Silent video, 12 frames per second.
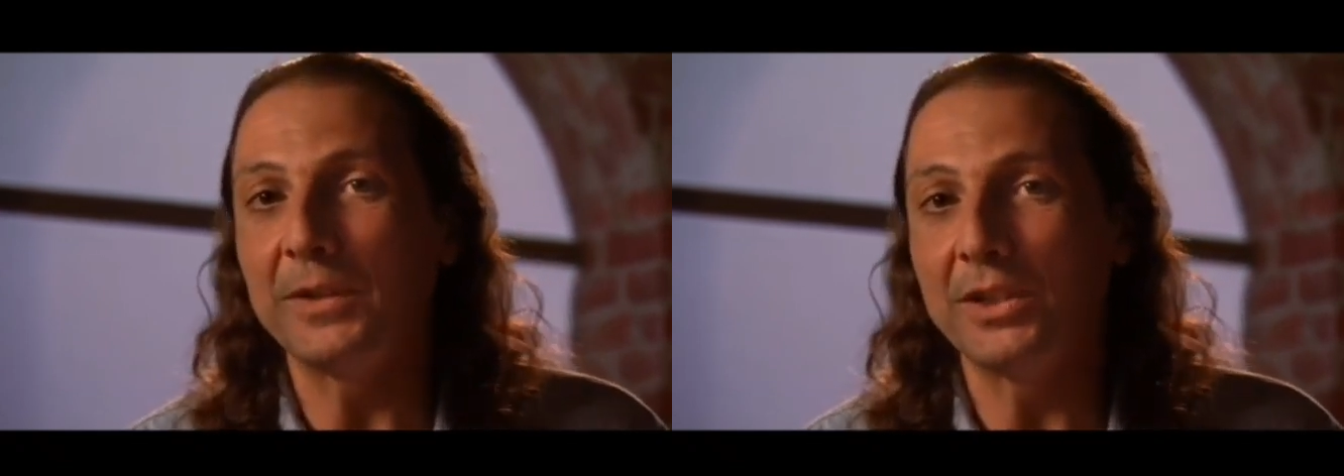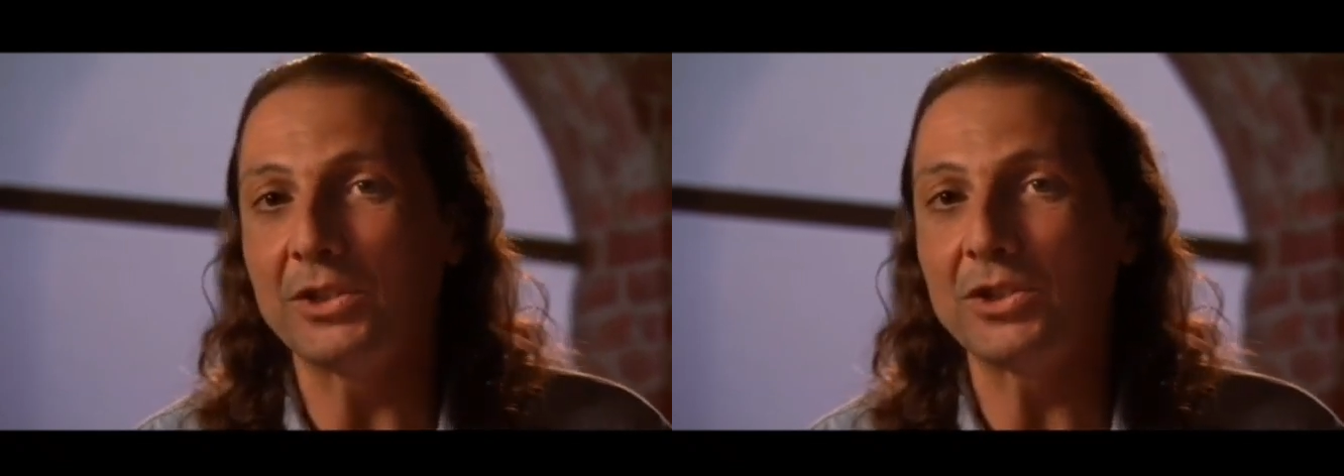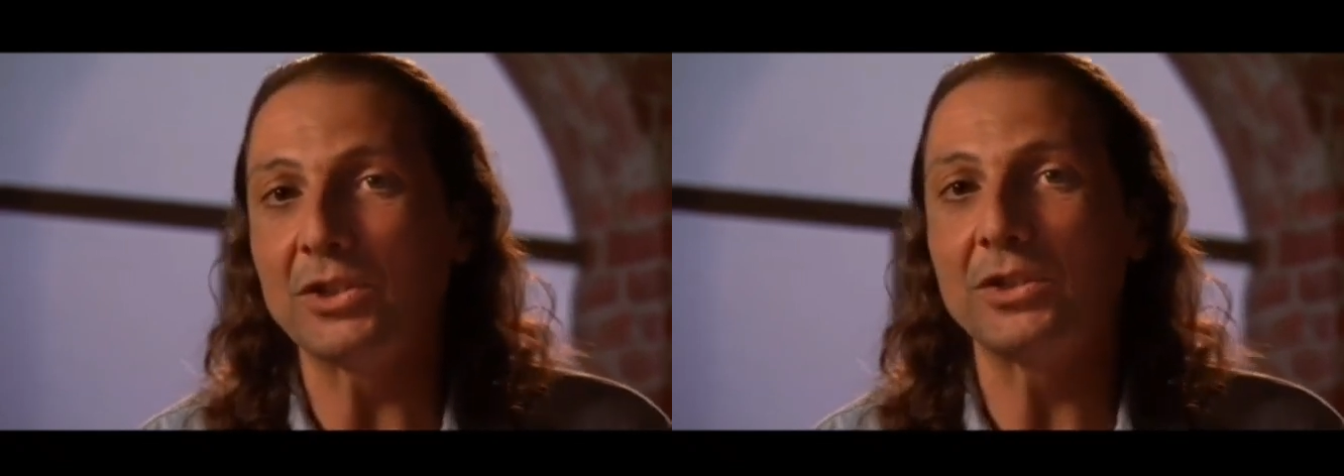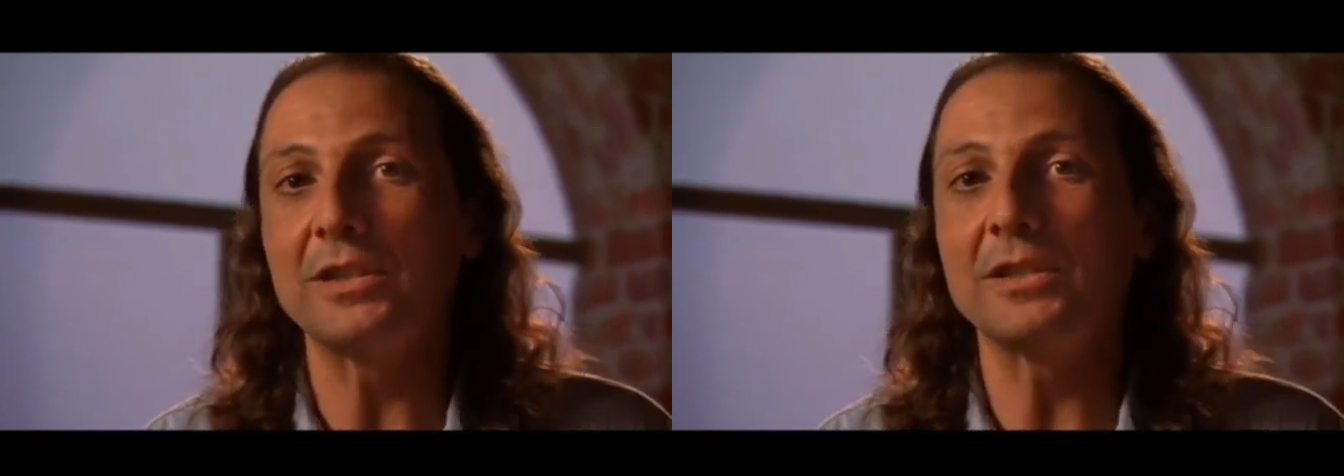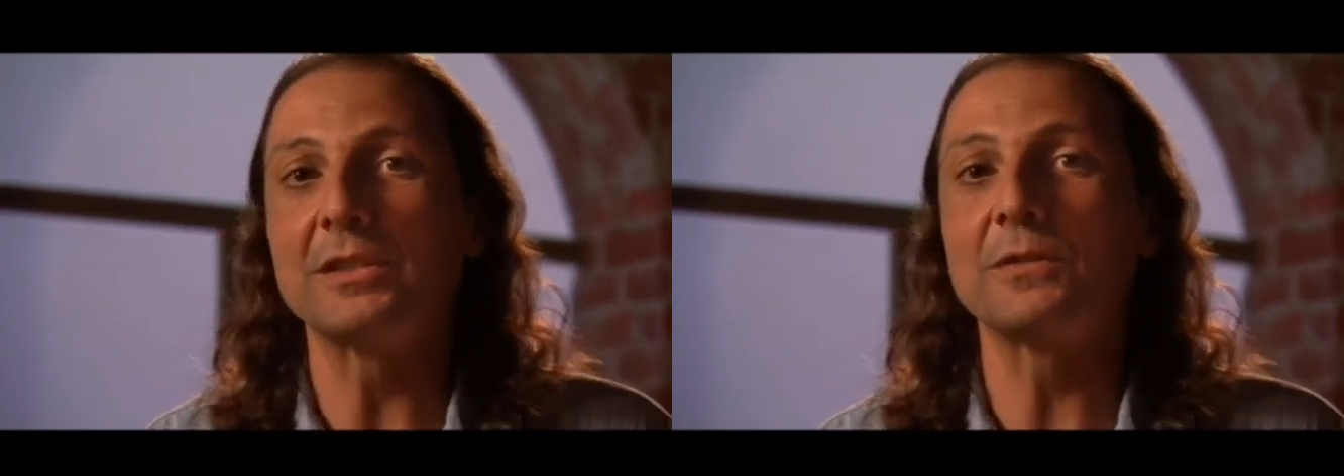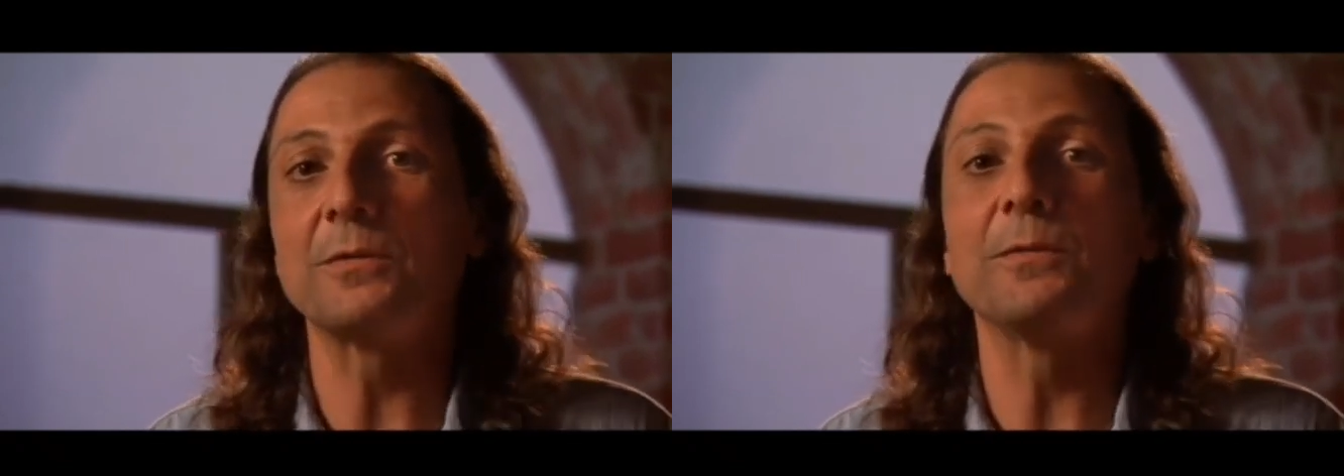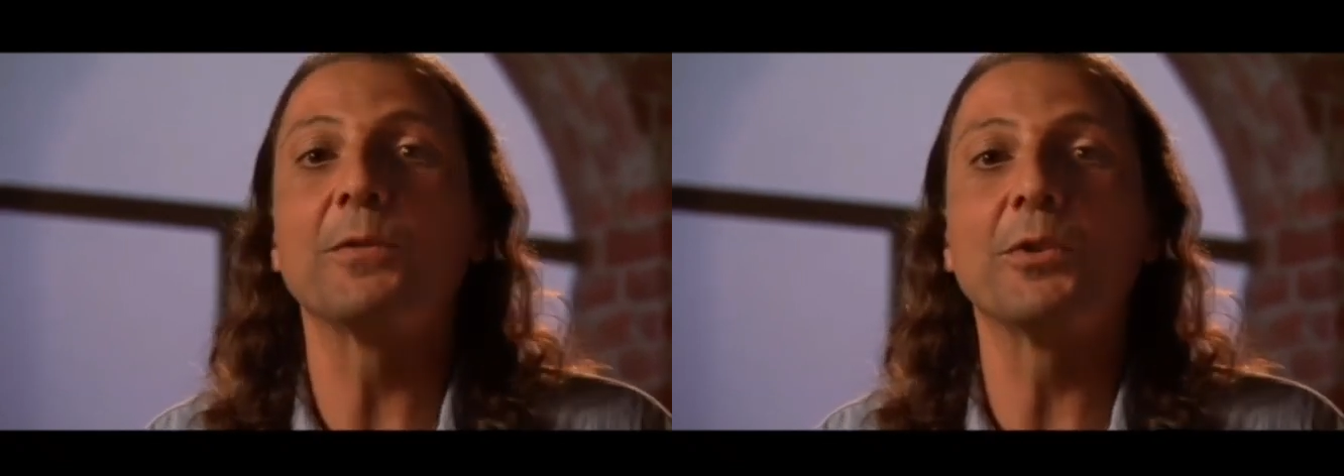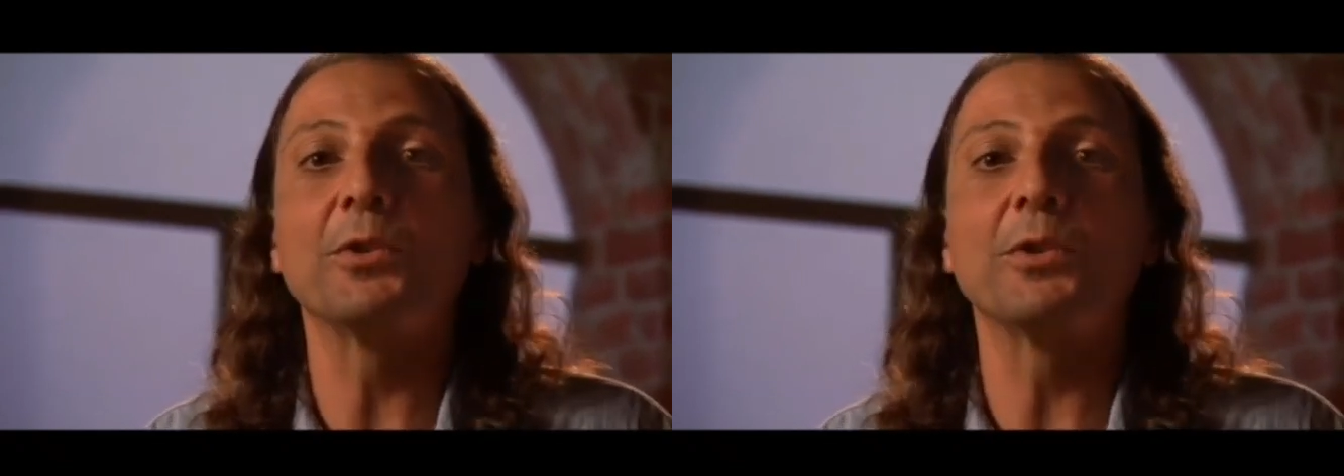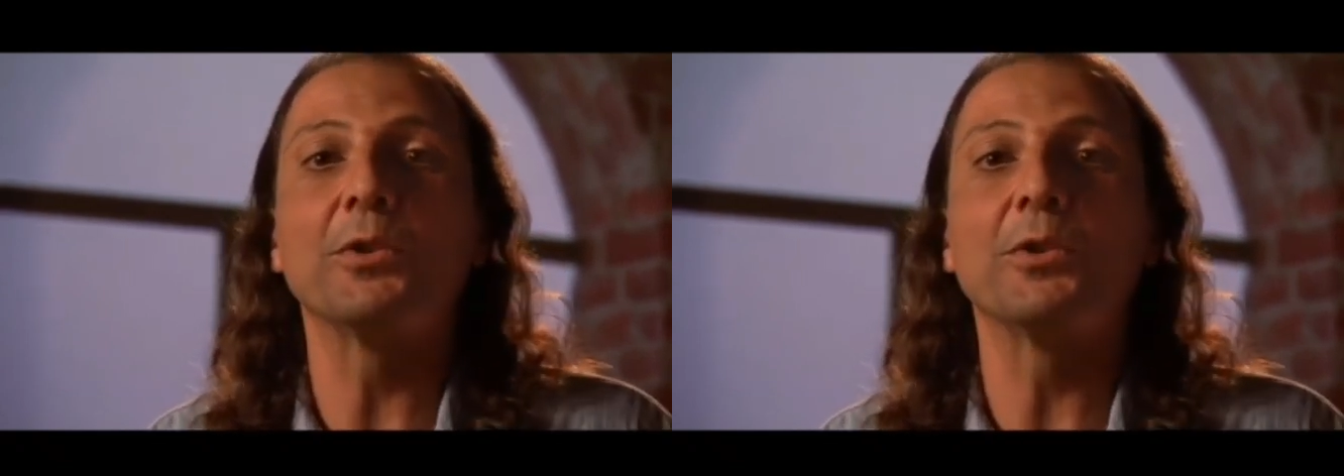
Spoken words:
definition, this